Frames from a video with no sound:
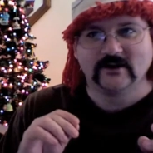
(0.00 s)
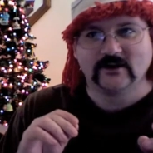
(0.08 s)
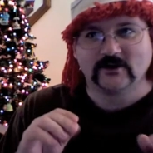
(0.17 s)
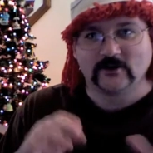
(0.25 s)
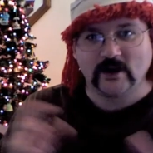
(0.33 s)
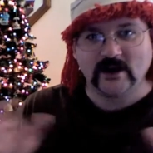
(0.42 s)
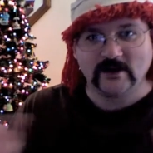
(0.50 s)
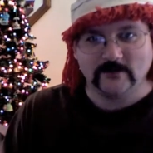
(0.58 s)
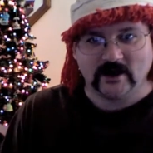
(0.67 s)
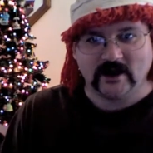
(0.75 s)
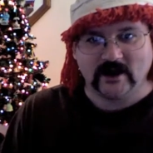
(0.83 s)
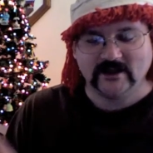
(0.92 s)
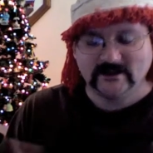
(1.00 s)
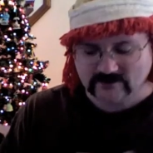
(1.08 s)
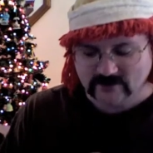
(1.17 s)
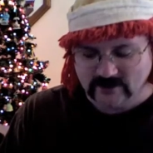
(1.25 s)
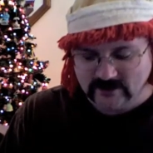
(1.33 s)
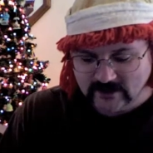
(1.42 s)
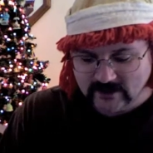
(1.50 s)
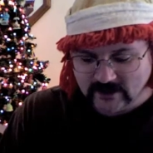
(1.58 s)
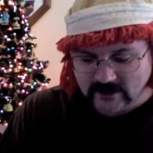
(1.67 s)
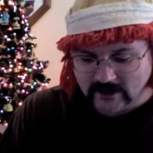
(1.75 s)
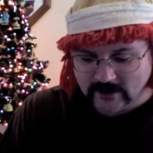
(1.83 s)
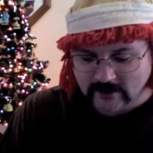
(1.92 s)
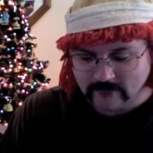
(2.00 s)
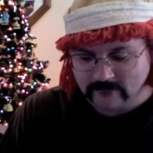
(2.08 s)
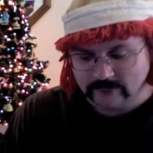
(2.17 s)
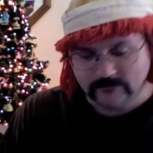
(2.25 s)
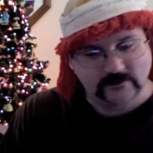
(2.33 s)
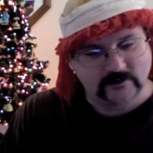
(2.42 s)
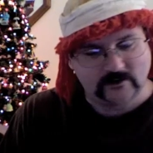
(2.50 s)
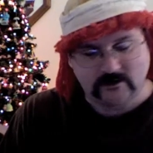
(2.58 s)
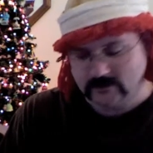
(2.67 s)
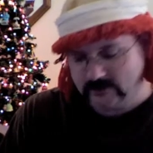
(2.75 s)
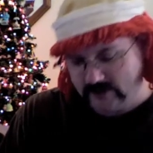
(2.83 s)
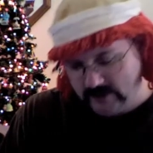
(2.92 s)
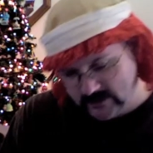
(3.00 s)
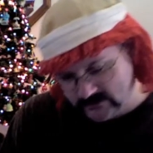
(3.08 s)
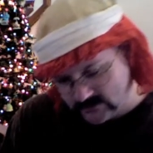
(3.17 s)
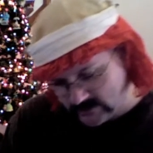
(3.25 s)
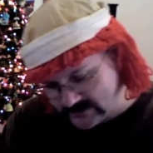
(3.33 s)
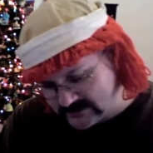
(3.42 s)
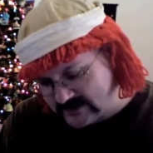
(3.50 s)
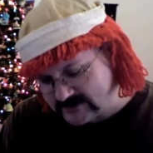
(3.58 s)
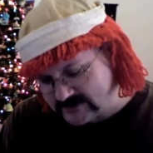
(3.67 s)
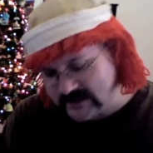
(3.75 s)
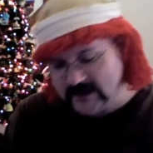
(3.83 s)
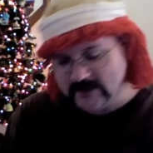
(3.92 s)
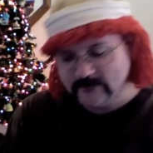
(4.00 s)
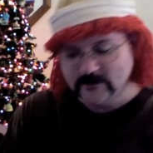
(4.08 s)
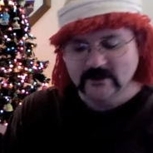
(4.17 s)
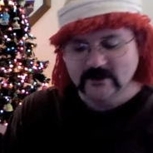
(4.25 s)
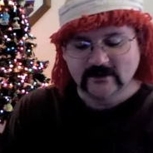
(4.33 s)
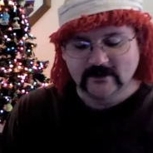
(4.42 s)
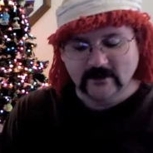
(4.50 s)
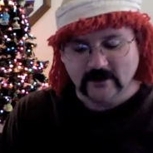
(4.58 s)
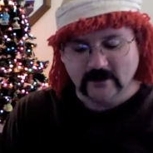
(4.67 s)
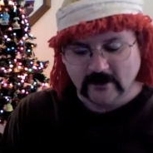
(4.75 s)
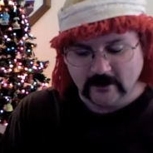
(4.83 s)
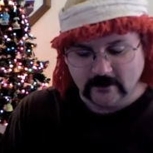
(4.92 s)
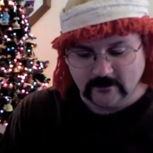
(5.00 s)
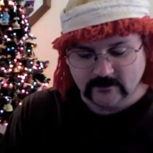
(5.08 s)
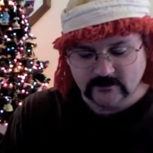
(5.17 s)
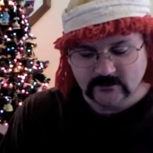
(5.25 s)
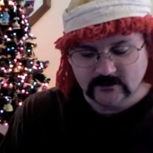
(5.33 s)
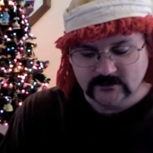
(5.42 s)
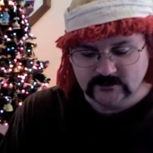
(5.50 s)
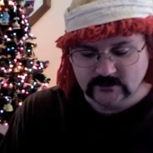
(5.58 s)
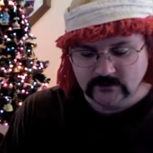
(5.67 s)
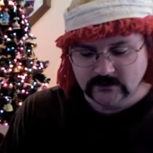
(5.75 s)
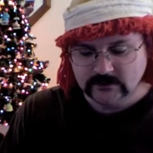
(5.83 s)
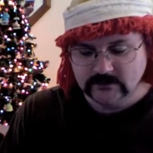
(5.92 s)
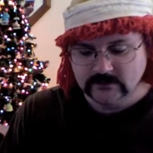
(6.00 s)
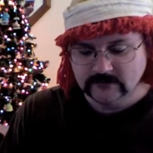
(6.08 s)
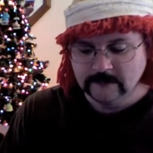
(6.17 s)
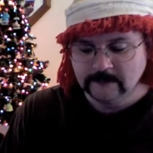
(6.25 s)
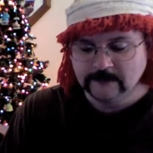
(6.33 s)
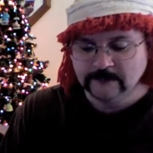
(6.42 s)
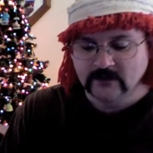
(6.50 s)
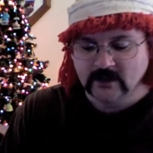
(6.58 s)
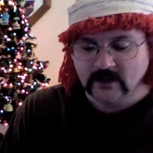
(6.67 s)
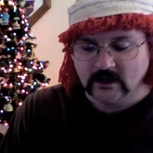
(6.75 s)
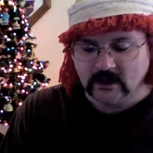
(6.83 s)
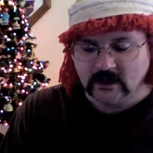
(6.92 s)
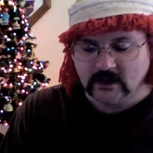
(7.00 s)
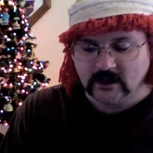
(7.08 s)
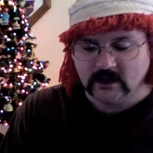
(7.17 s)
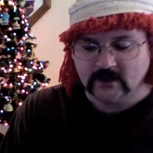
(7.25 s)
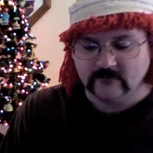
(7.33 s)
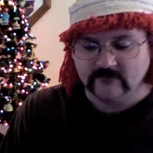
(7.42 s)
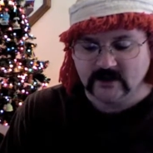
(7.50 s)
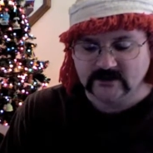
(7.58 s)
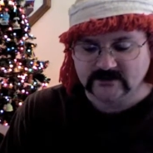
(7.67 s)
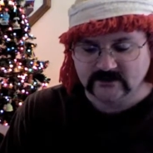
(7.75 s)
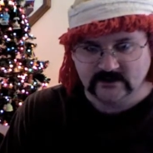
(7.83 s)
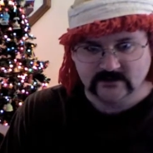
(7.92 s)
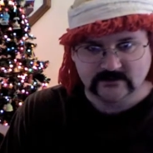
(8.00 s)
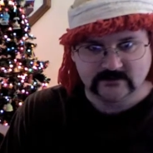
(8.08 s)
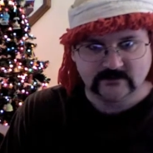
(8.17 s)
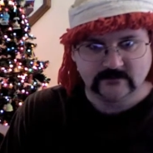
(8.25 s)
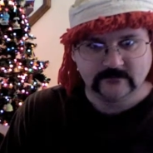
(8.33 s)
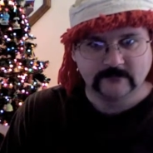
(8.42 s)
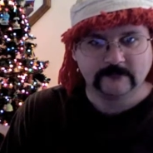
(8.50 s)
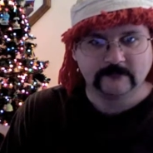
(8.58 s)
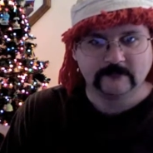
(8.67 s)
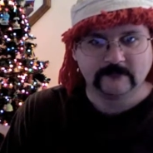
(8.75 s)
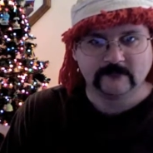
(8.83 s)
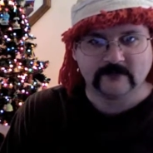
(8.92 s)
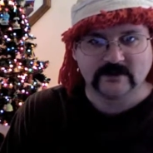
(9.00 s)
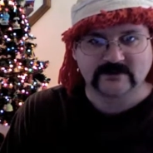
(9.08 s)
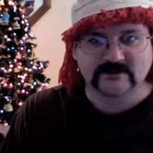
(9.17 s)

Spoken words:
created by, I hate trying to say his name, Jhonen Vasquez. I